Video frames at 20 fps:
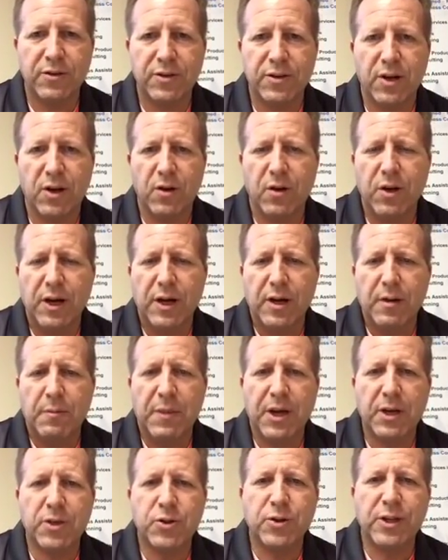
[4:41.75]
So
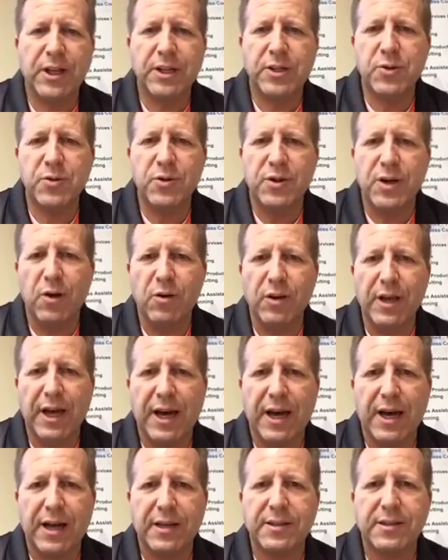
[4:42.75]
make sure that you know
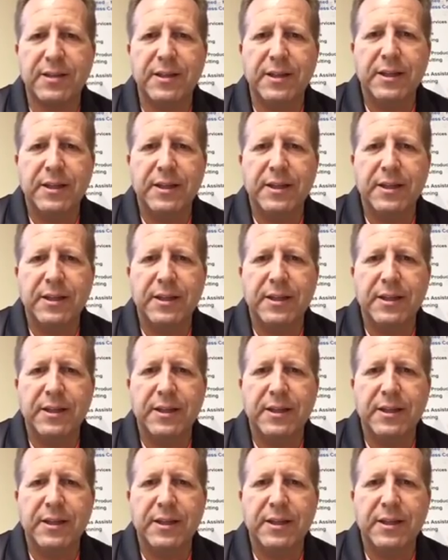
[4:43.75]
that.